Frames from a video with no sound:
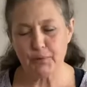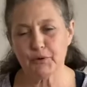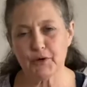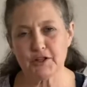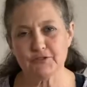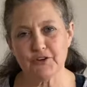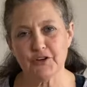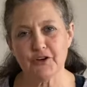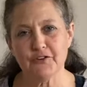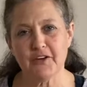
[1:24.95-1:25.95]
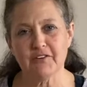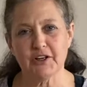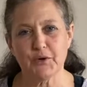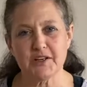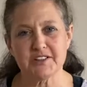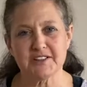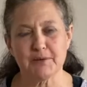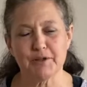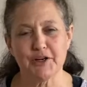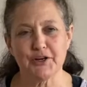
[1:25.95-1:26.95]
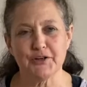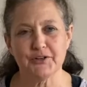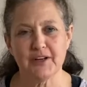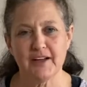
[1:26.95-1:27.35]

it works for you. If you have any questions, let me know.